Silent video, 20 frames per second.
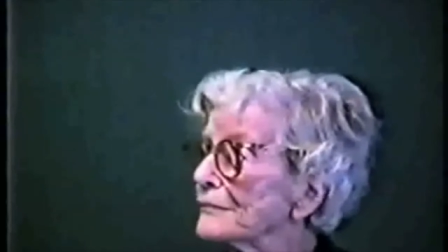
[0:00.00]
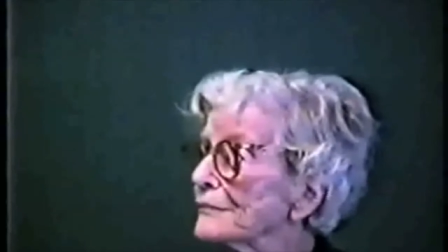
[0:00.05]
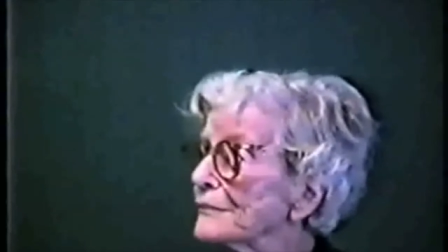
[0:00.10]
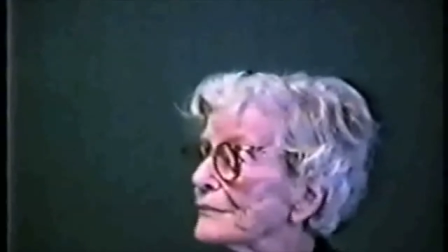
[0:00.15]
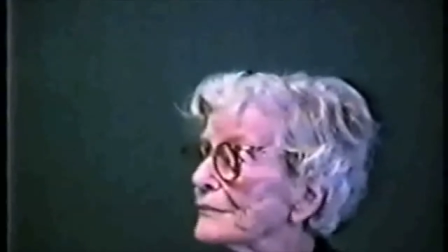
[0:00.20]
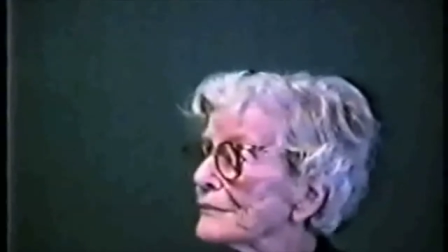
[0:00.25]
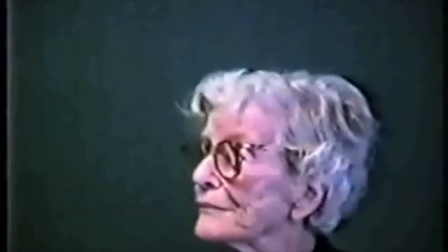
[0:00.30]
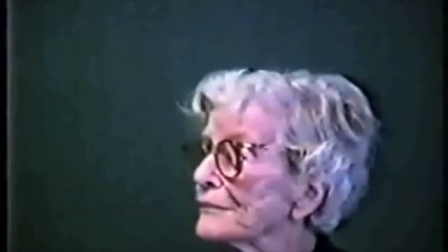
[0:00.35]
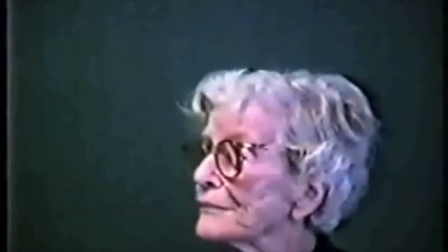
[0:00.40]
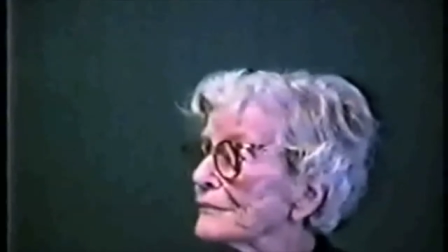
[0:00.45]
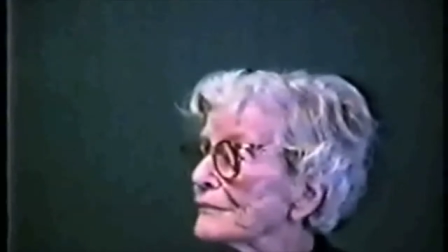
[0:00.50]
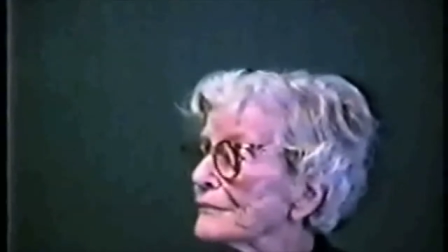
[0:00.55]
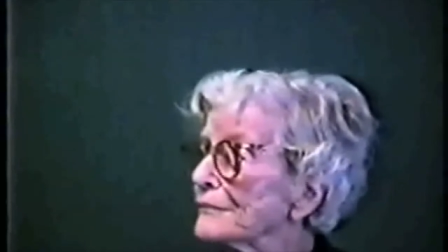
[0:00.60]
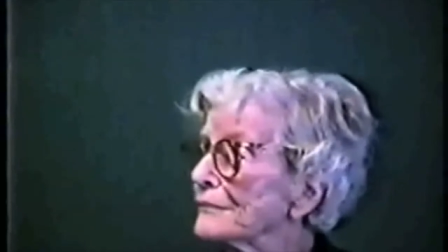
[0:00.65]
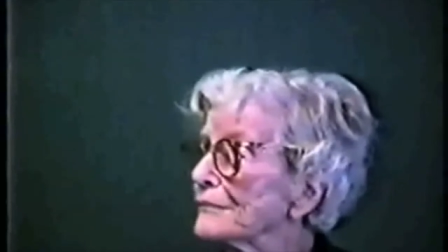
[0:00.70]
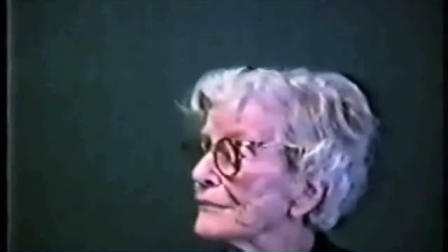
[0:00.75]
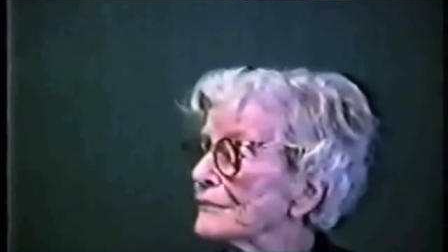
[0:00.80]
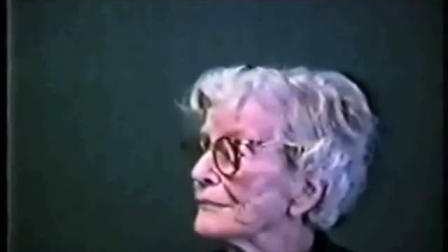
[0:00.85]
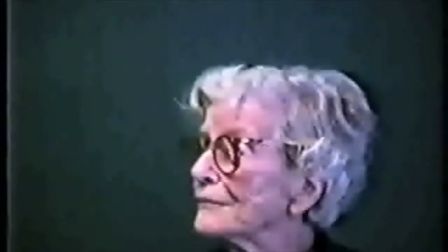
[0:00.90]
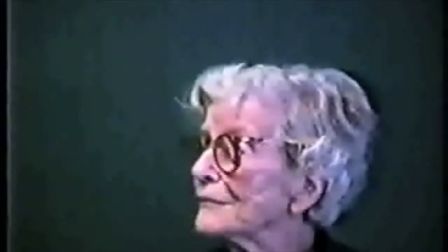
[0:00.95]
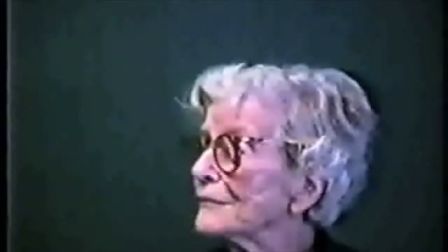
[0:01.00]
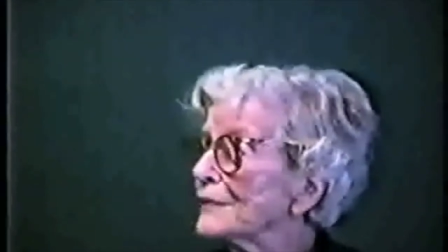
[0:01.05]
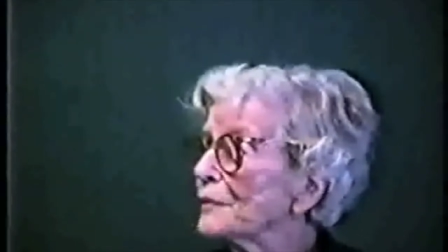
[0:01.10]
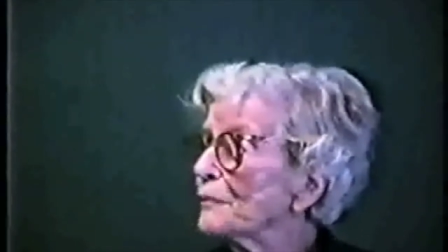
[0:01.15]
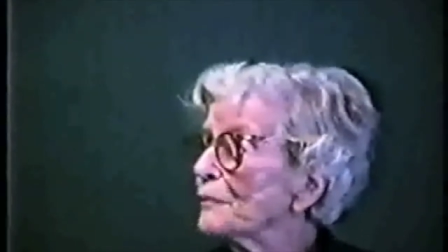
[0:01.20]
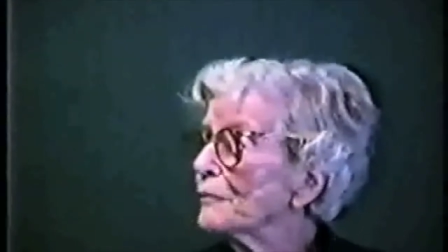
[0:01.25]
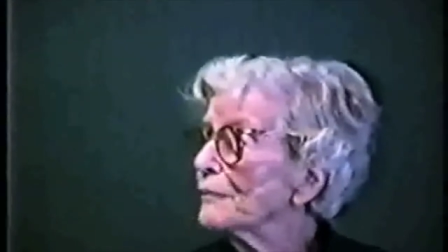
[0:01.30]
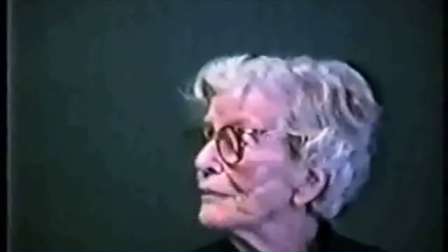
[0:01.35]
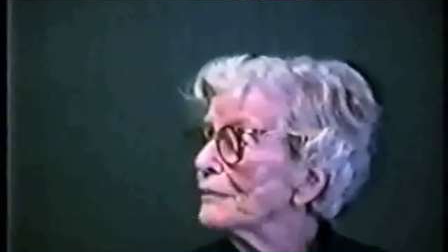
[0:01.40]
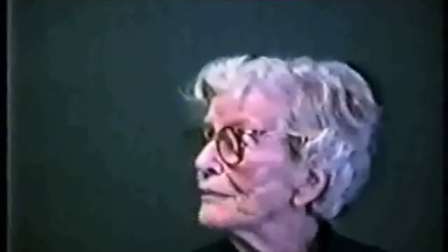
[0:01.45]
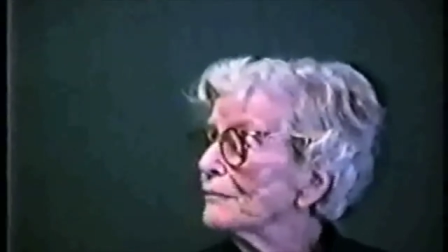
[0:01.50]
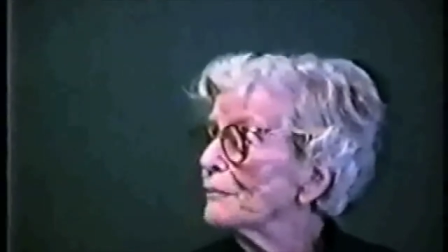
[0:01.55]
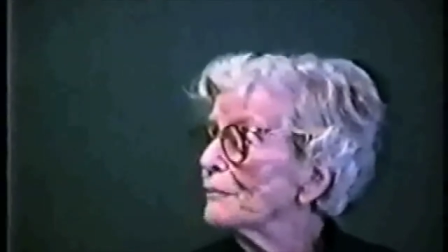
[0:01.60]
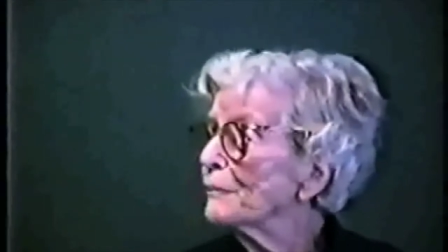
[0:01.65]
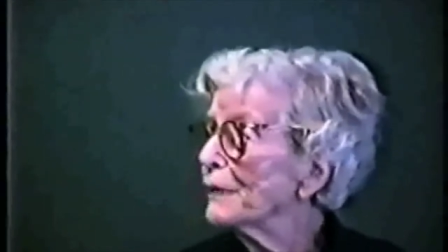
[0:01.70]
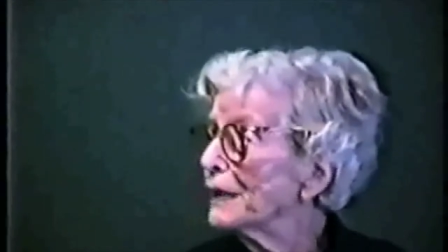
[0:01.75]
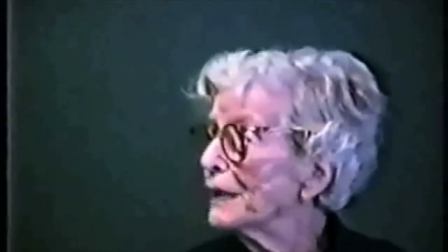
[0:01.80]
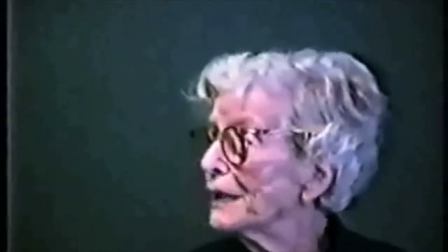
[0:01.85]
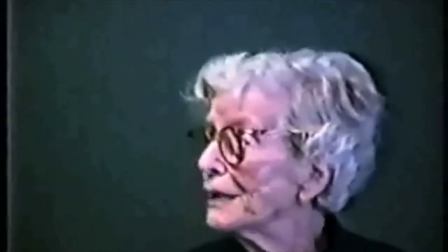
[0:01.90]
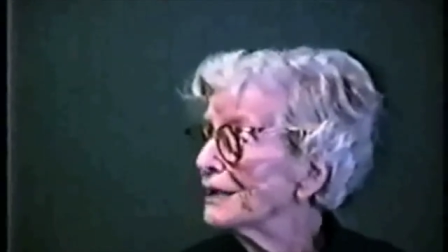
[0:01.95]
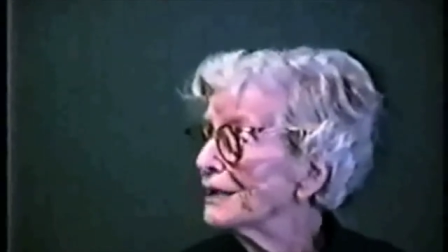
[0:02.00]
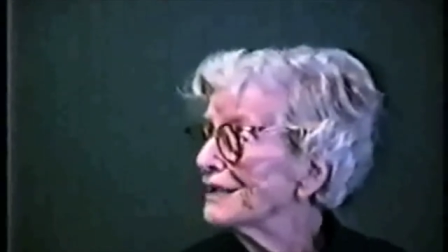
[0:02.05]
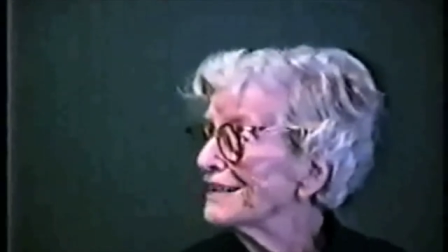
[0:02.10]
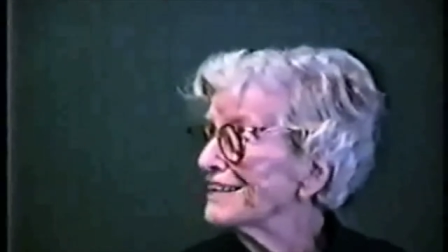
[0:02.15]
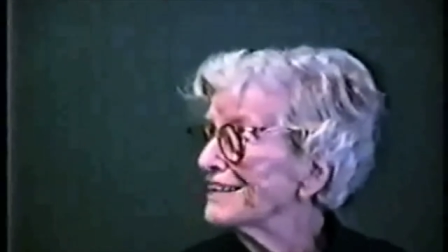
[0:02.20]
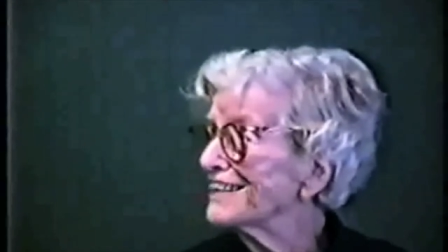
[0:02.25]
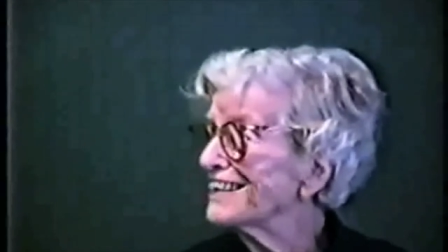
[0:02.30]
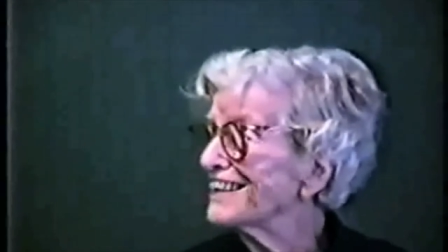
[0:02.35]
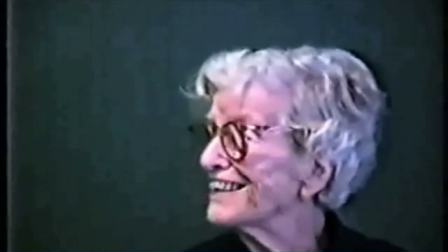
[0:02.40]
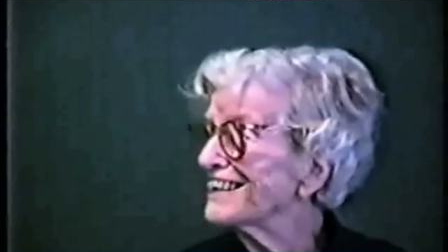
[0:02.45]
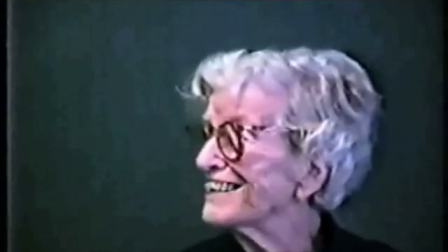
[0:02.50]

people can aspire to now in this field will yeah.